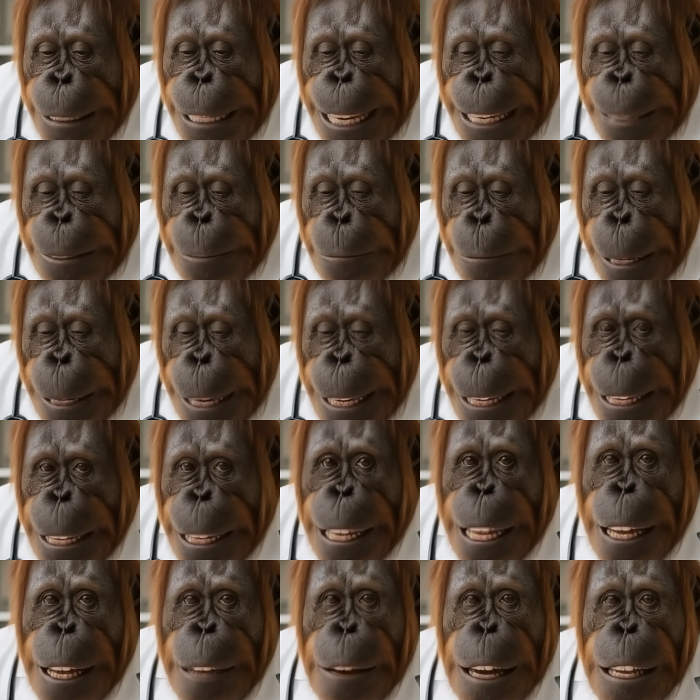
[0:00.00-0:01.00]
decimated
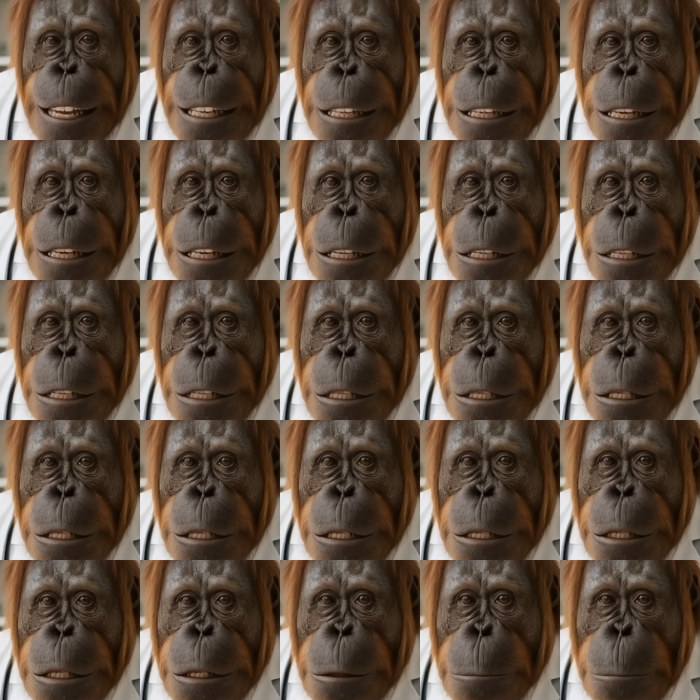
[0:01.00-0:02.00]
their
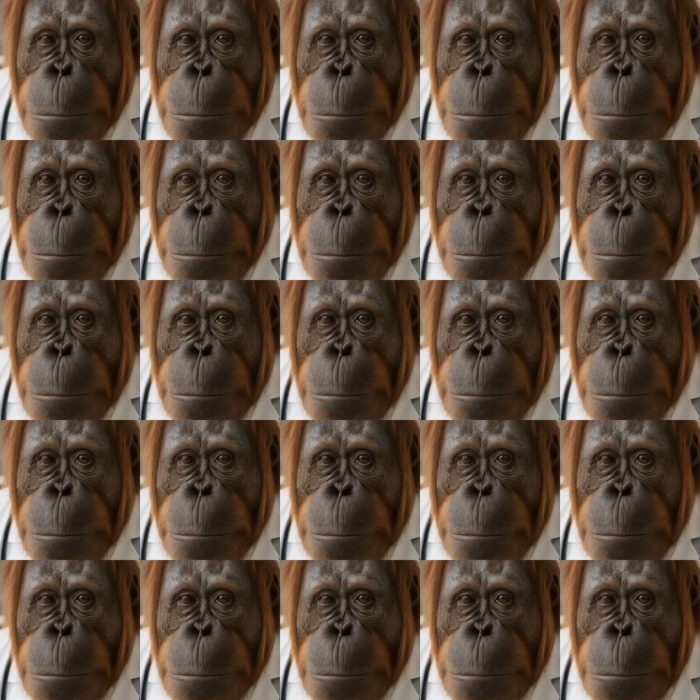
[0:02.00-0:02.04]
ancestors.